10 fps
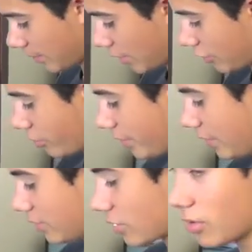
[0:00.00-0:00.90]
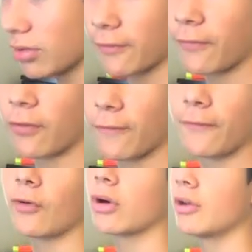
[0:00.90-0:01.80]
about 3 years ago.
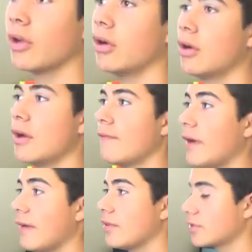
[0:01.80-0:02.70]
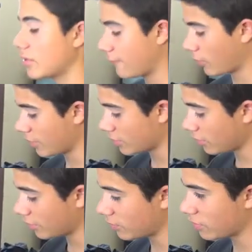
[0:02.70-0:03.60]
Four years
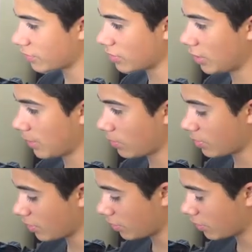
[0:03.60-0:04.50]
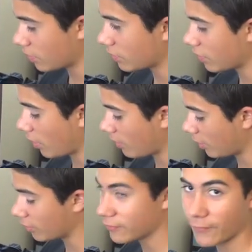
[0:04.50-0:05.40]
ago. This was Cristiano
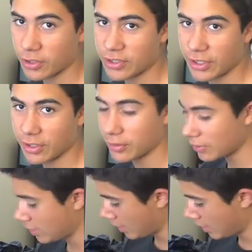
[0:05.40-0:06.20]
Ronaldo's first year,